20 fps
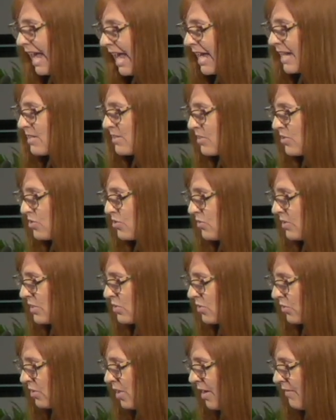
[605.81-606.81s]
and the
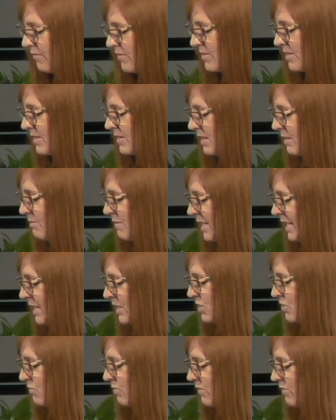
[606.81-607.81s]
Judicial Conferences
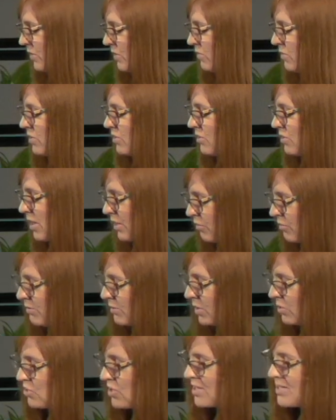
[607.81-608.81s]
Committee to review the
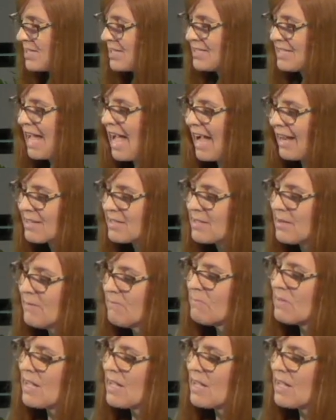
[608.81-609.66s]
Criminal Justice Act.